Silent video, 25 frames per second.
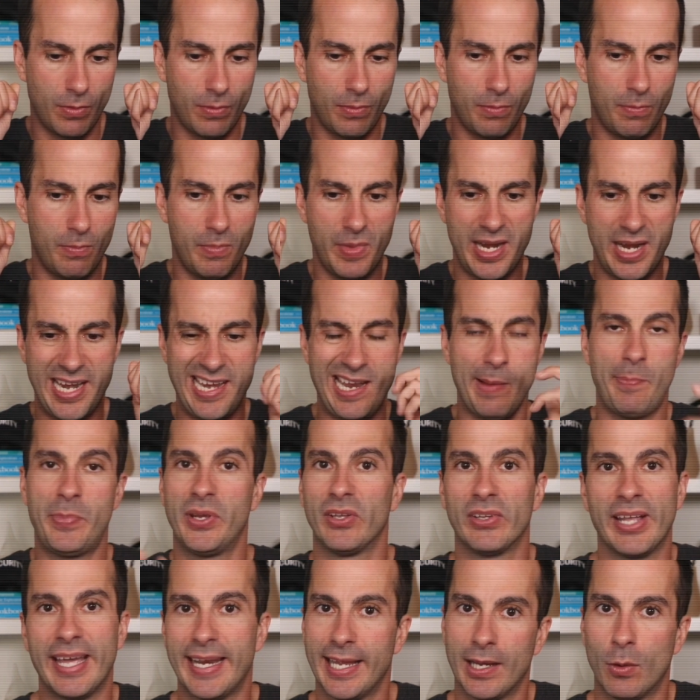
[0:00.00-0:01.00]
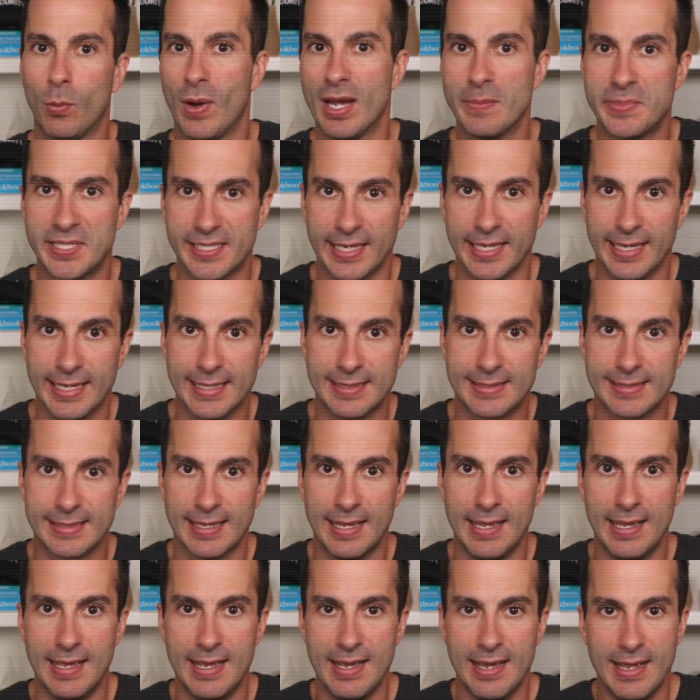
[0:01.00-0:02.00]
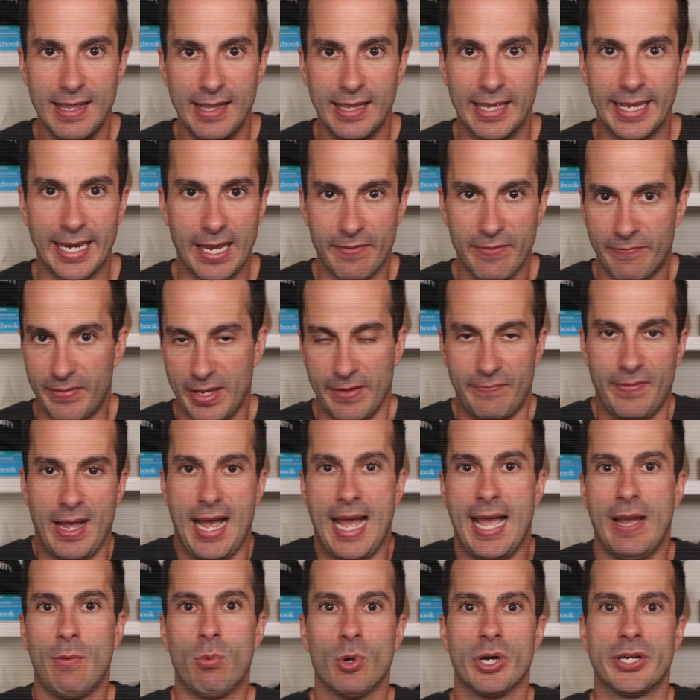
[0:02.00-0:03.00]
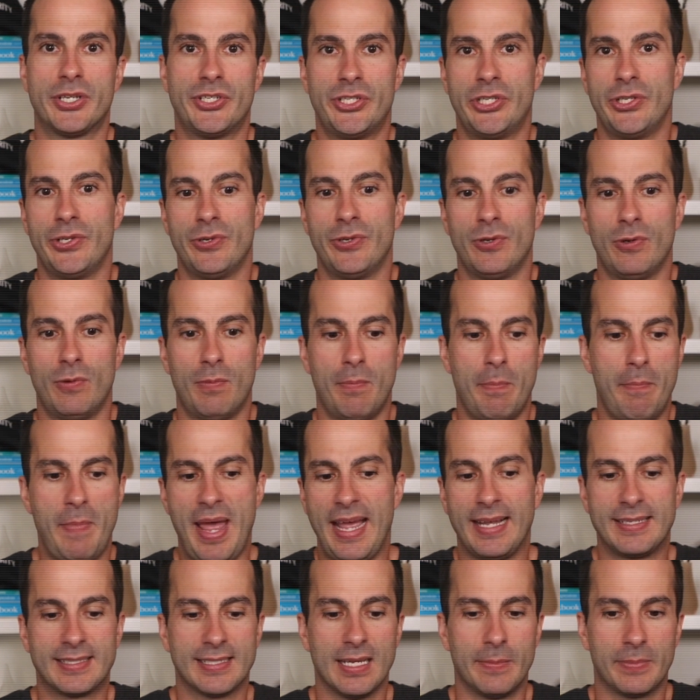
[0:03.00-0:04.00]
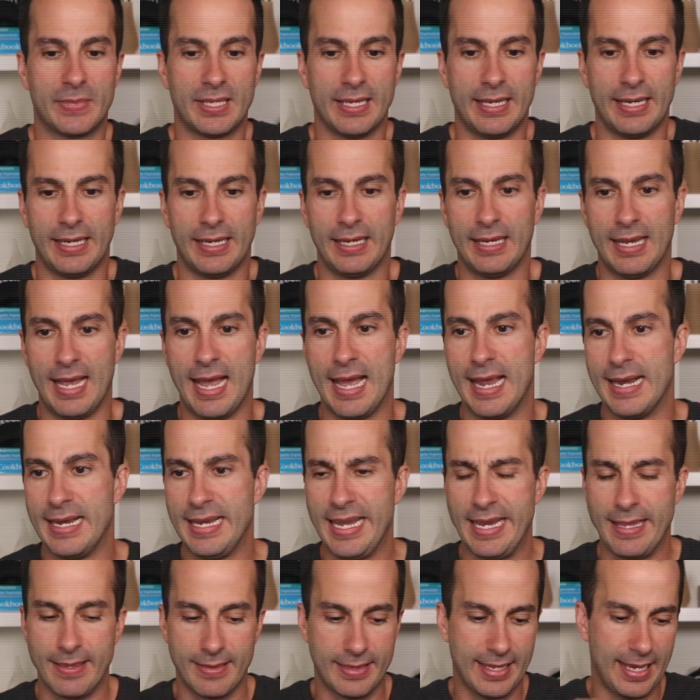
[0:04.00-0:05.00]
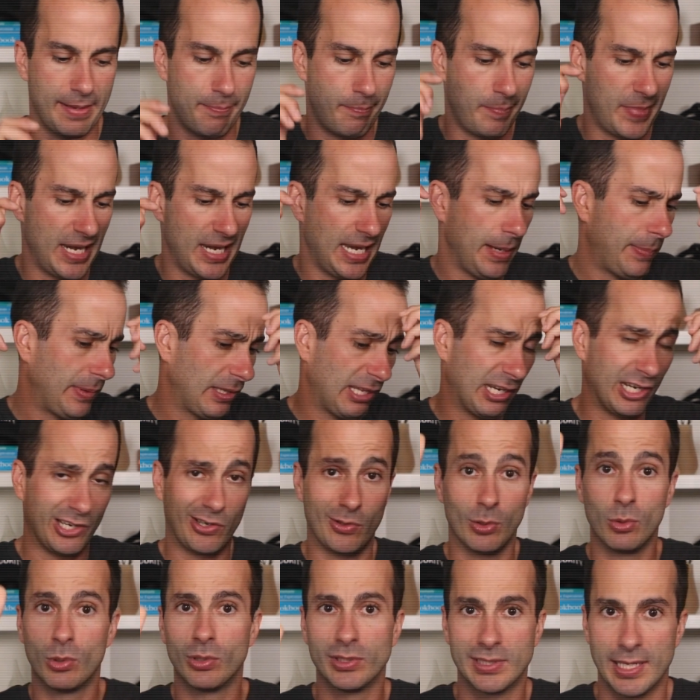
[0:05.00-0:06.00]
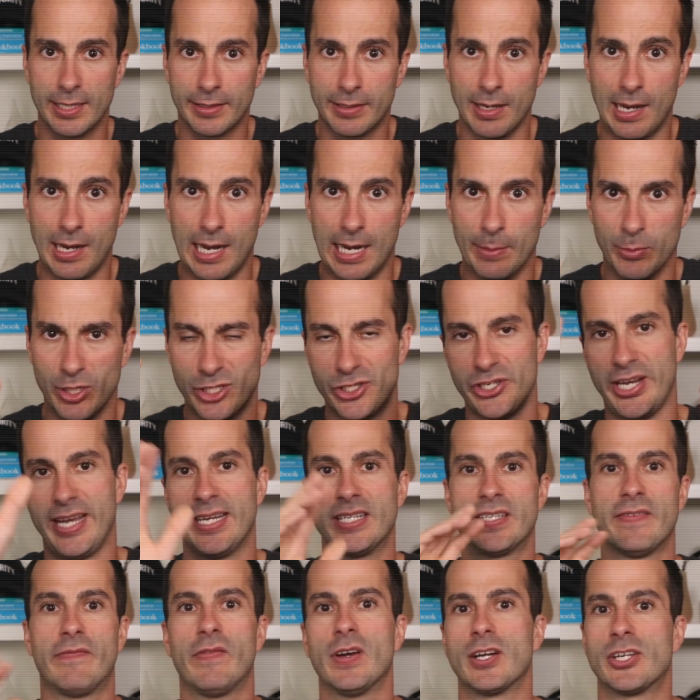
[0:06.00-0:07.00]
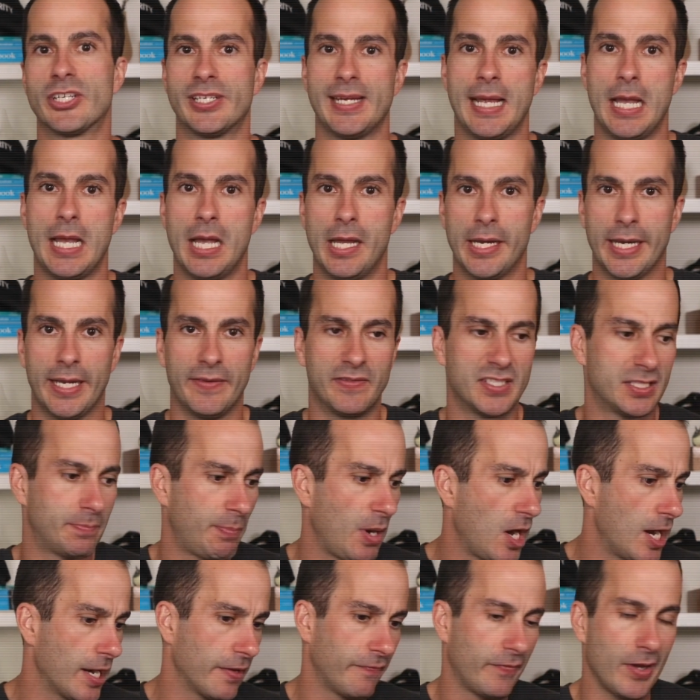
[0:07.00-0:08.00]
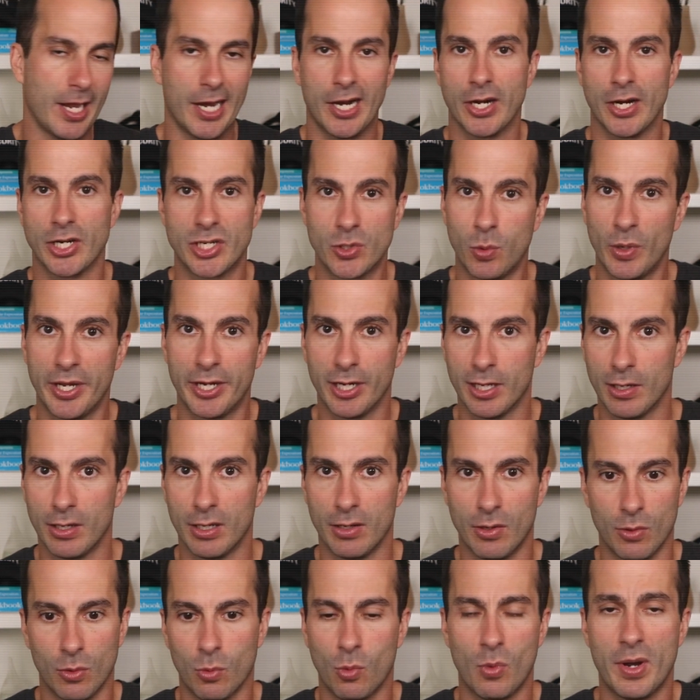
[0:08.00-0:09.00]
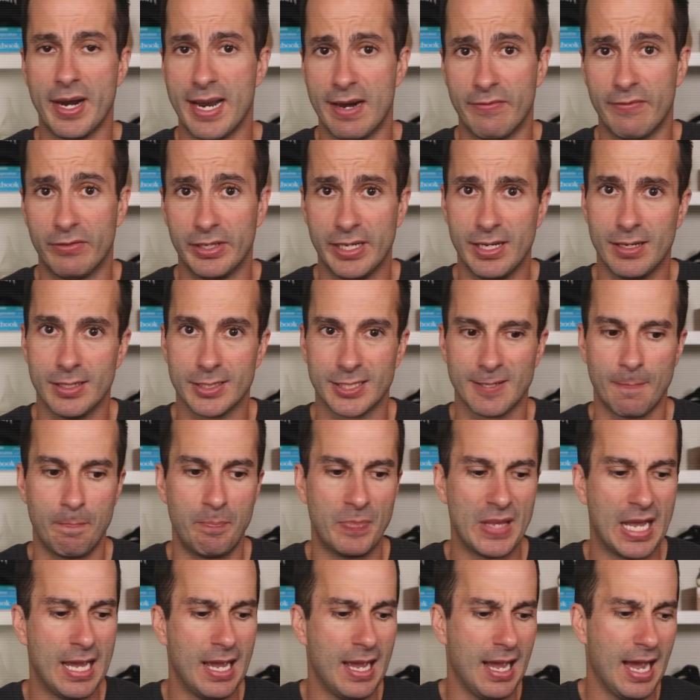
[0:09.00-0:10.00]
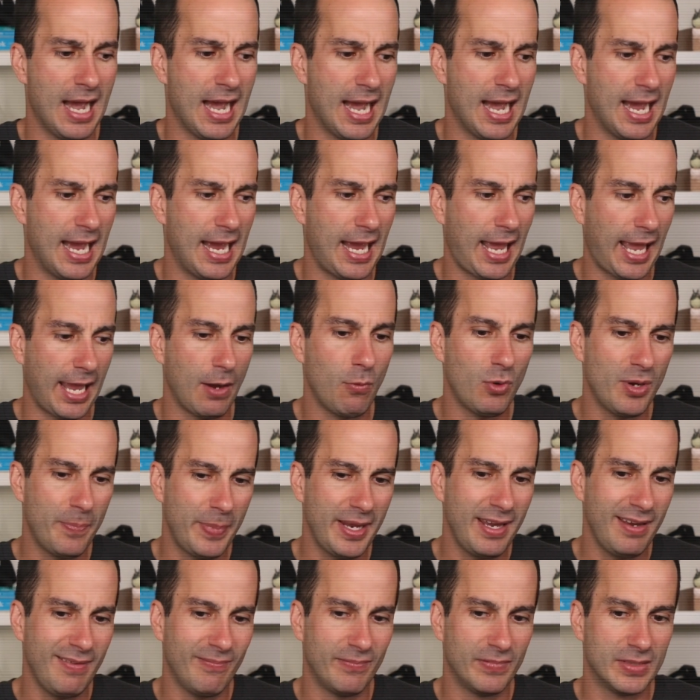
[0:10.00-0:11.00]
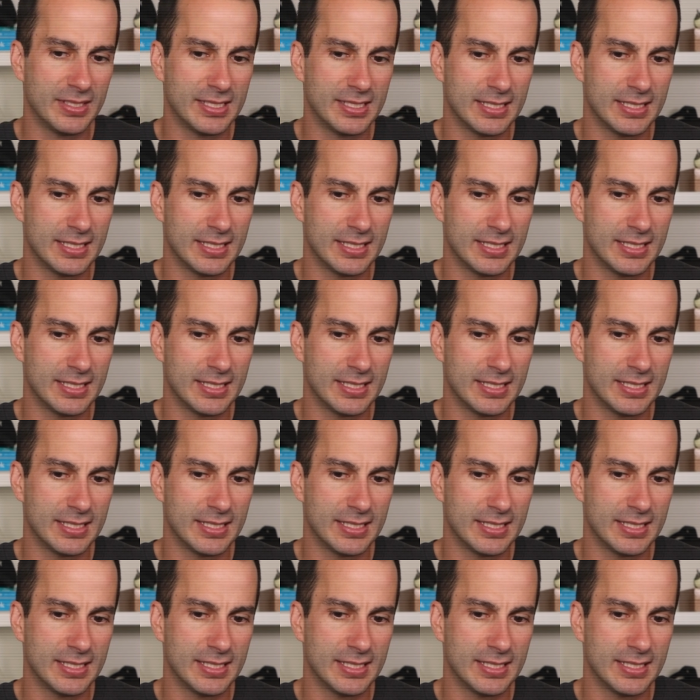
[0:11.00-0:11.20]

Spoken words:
manipulating websites. Like if I were to make something neat that manipulated google.com or change the functionality of Spotify or Twitter or whatever else, it would be